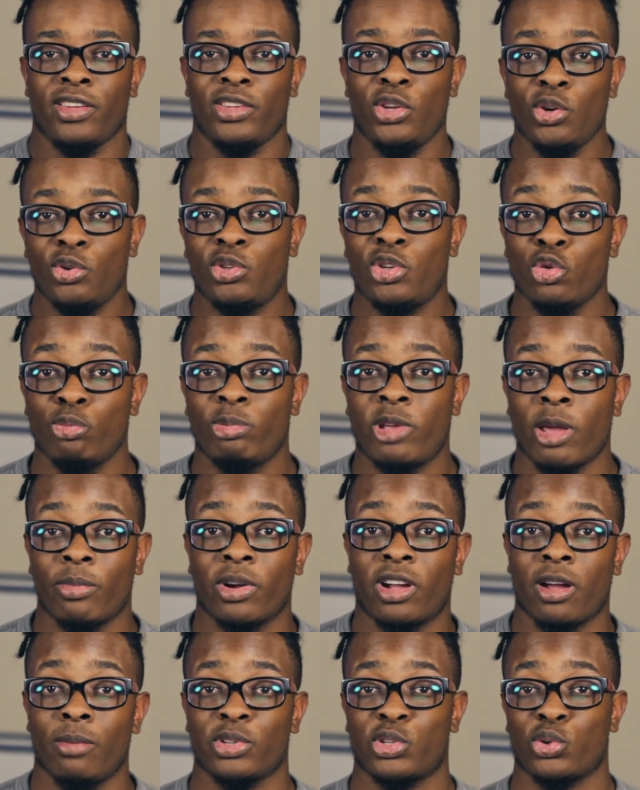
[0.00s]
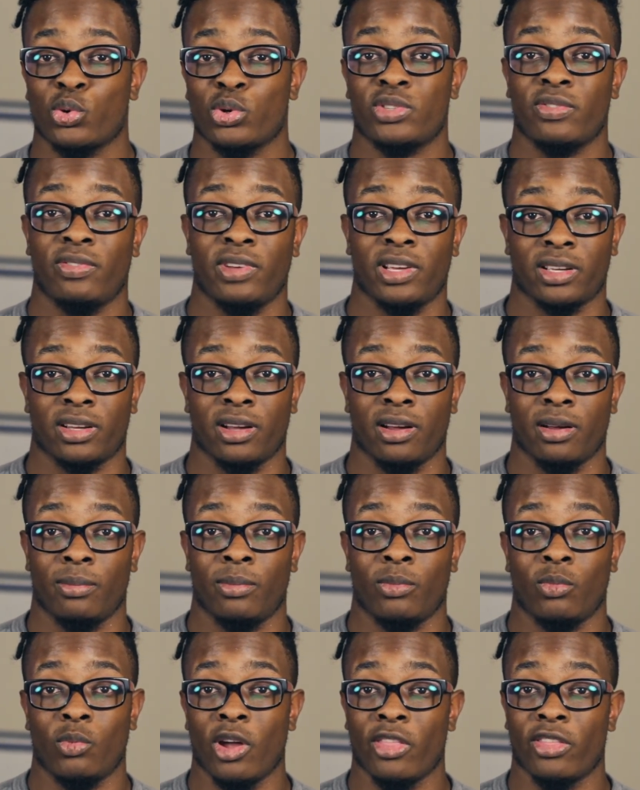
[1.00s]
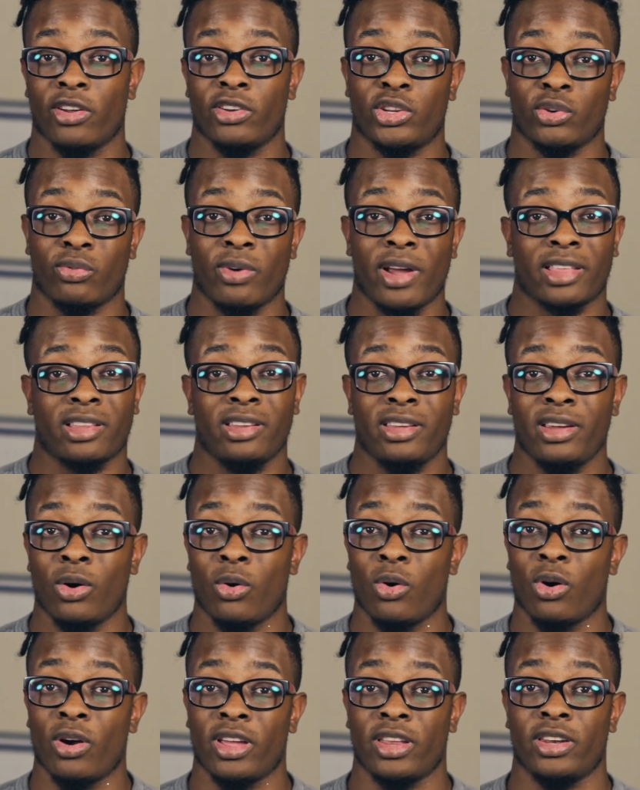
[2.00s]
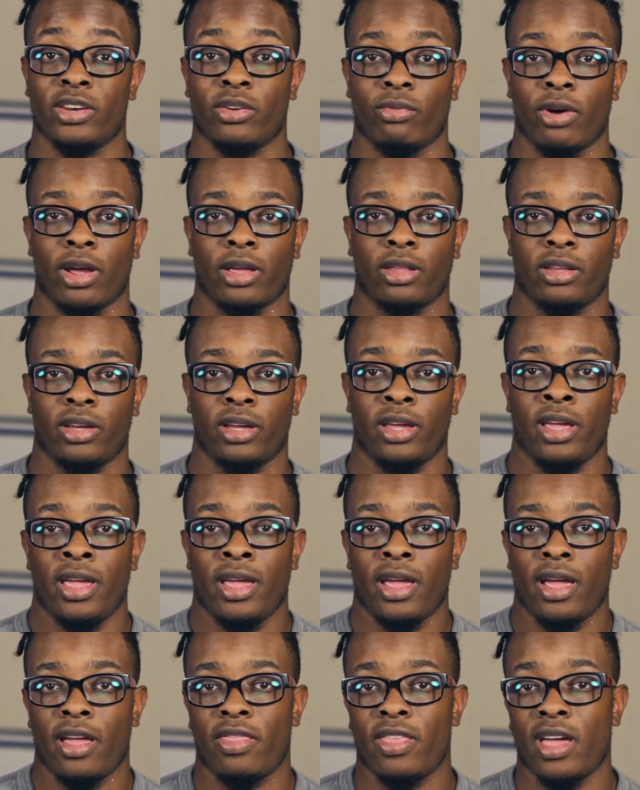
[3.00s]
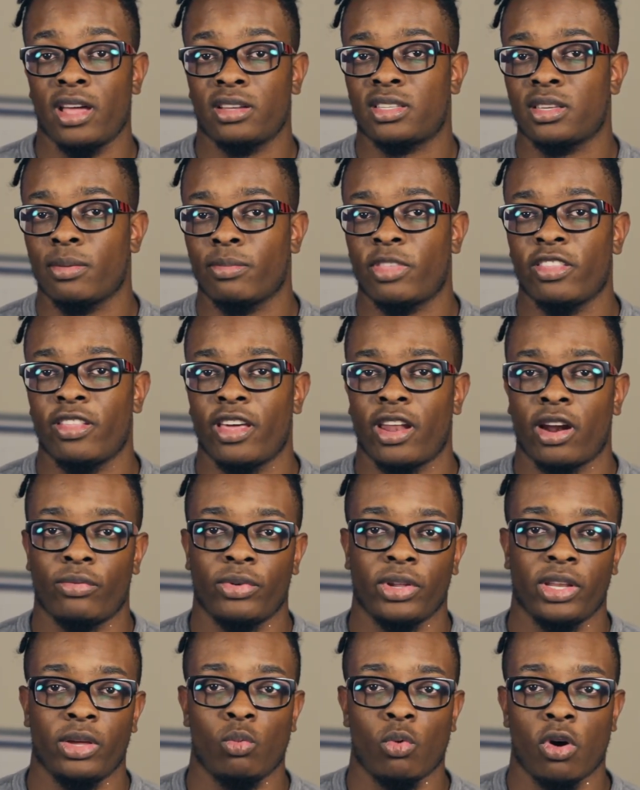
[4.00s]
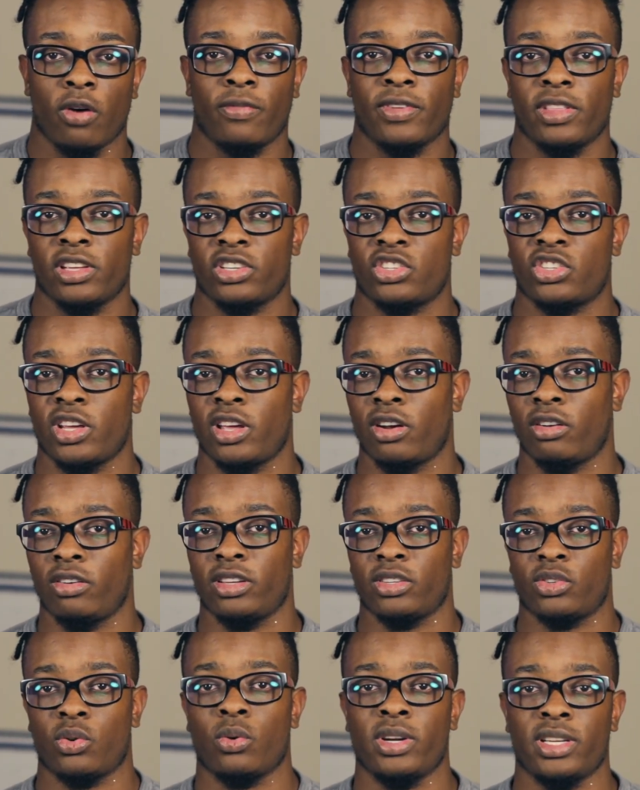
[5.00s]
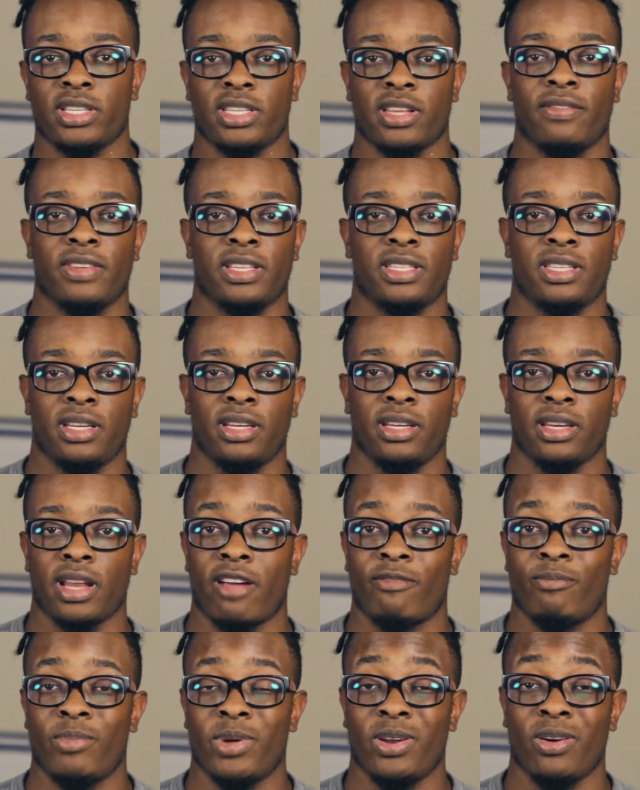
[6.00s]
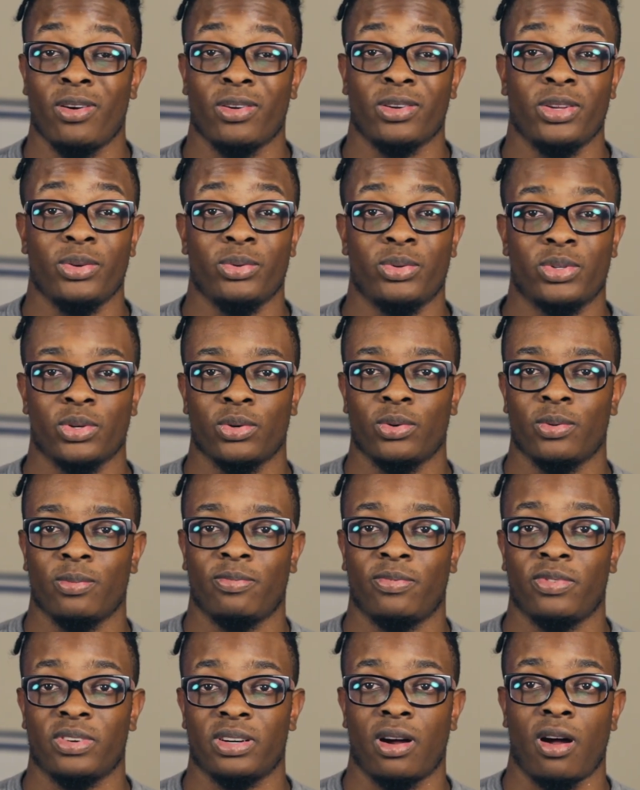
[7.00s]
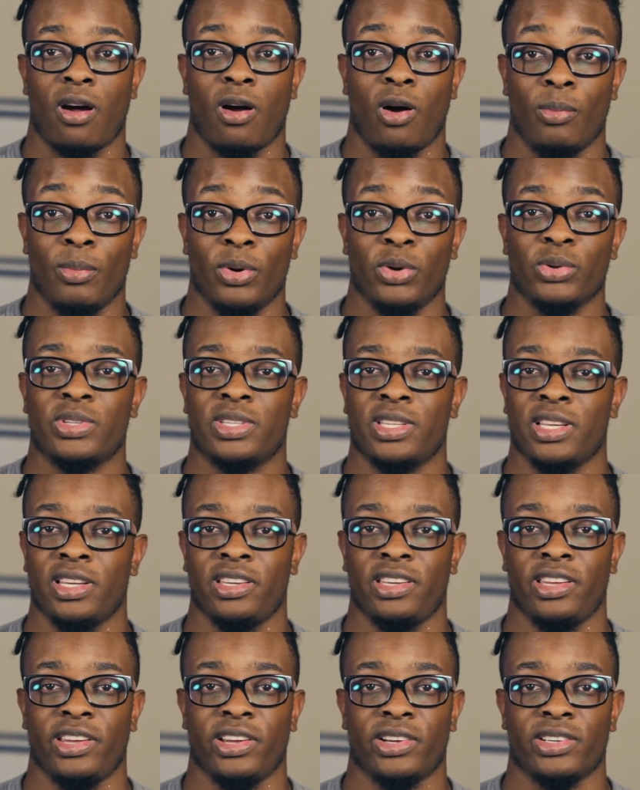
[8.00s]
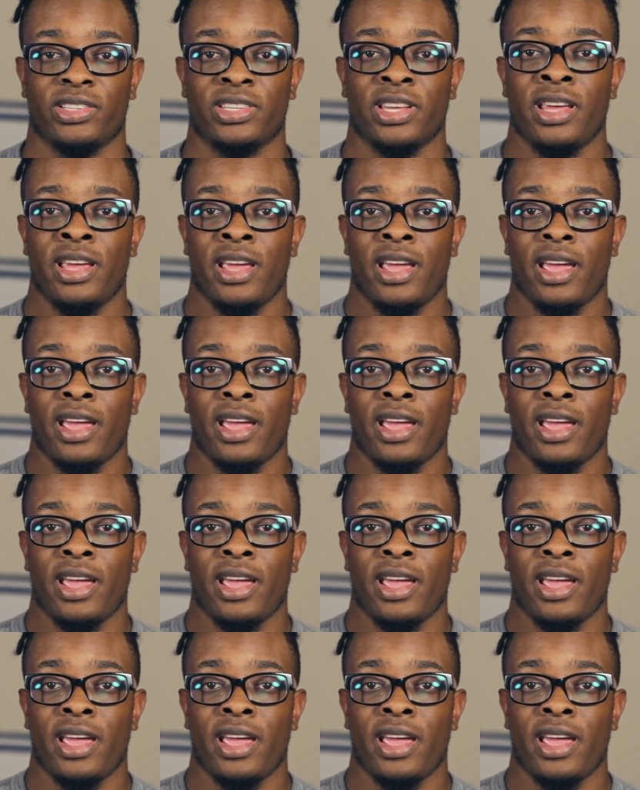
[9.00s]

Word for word: YouTube can become a source of income, whether directly or indirectly, and that's something that I really want for this channel in 2017. I've been on YouTube for almost 10 years